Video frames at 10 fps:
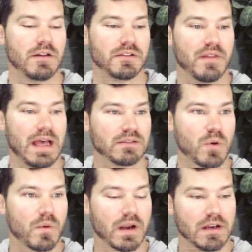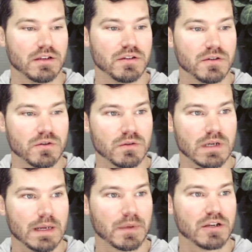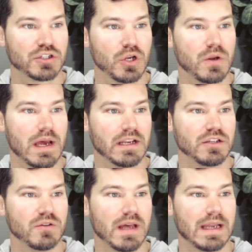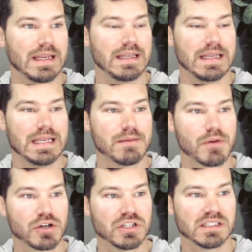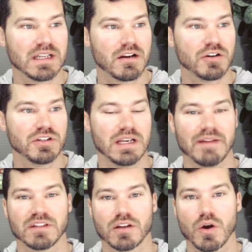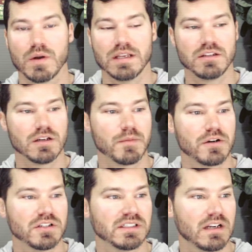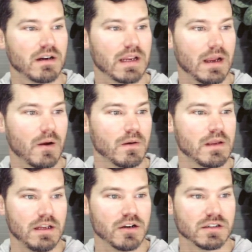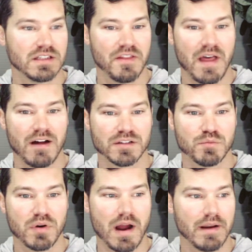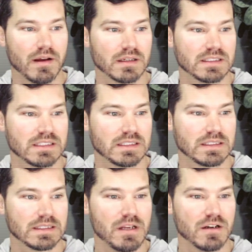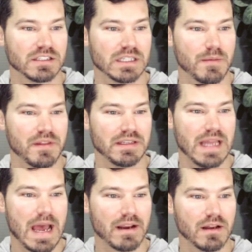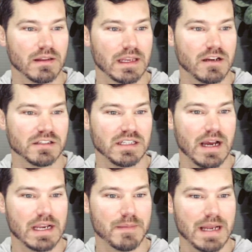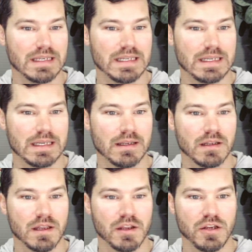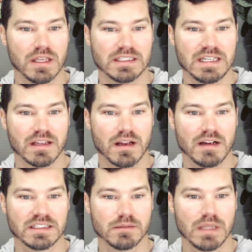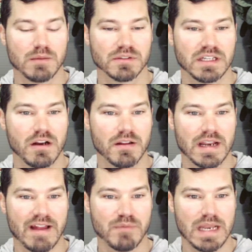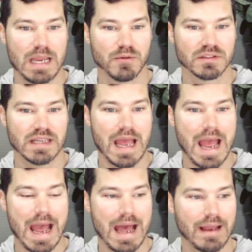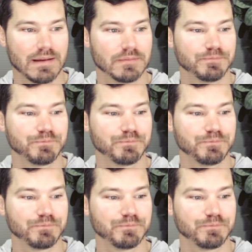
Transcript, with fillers: So that's what we're going to do. I'm going to show you how to do that in Merchant Center. So you'd have to go into your Merchant Center account. Here's the thousand products. Here's some of the data. Like here's the item ID. You can see the custom labels here that I've been able to add.